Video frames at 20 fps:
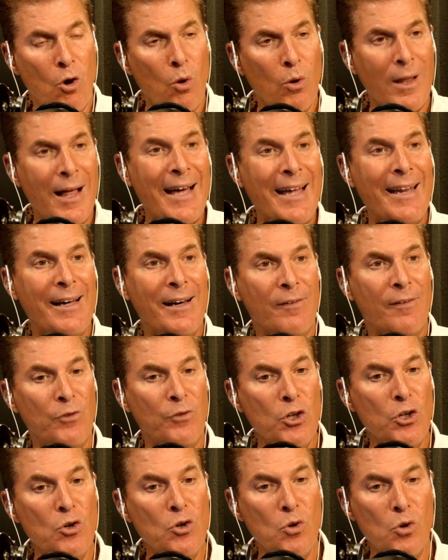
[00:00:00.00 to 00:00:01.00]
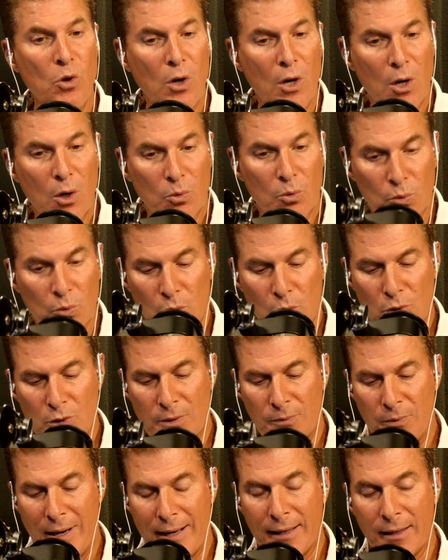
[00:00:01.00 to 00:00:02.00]
lot of new rules and
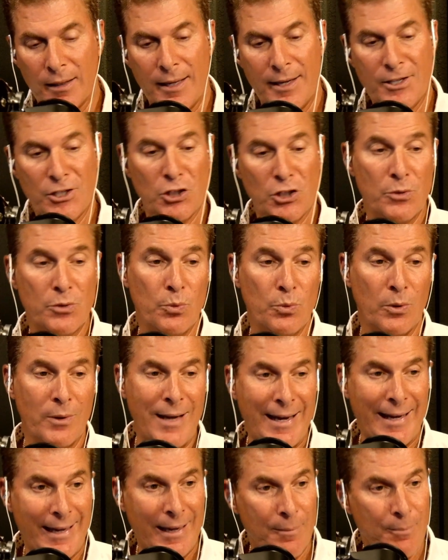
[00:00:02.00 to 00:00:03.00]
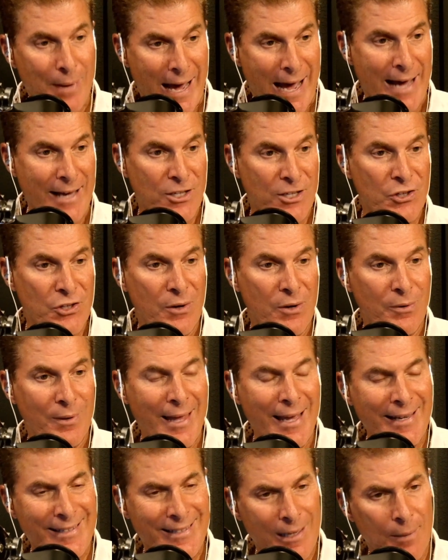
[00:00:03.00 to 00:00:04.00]
regulations will not get passed. So
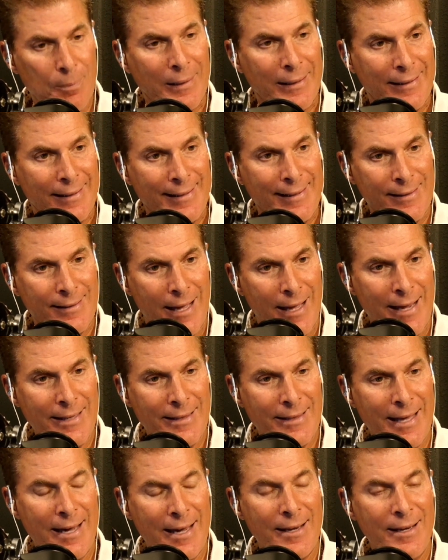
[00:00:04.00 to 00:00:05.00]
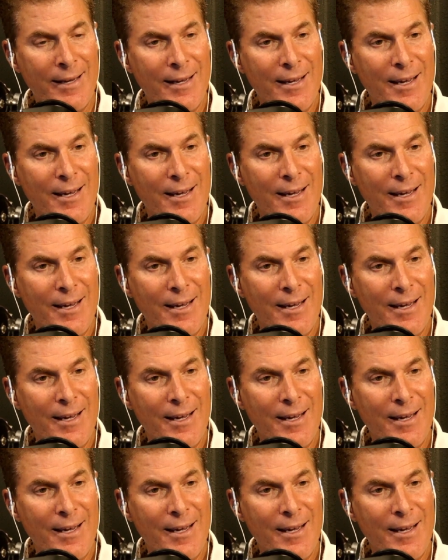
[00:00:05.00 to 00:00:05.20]
they typically like that.